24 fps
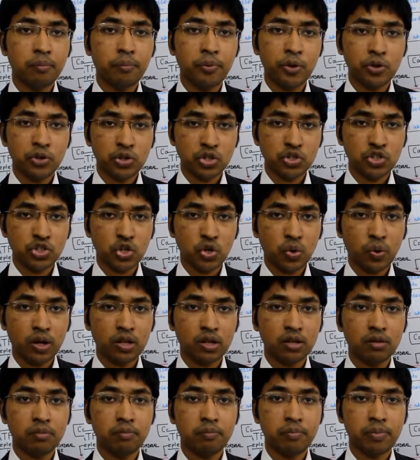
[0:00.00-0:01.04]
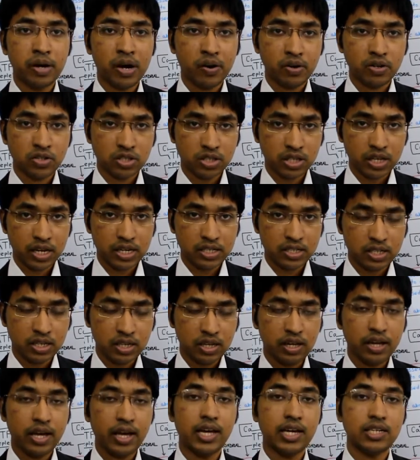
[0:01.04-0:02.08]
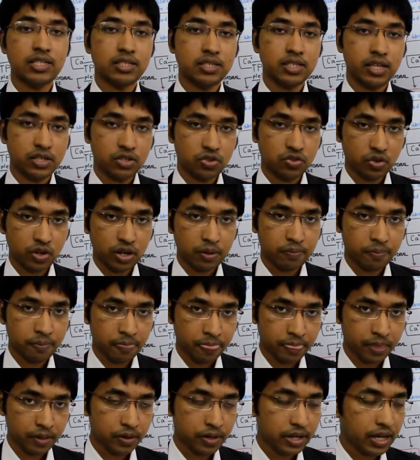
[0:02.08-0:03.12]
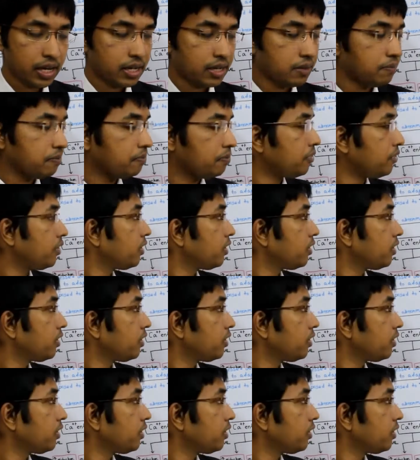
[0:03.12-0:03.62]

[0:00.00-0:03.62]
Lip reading: protozoal, parasite, etc. Okay.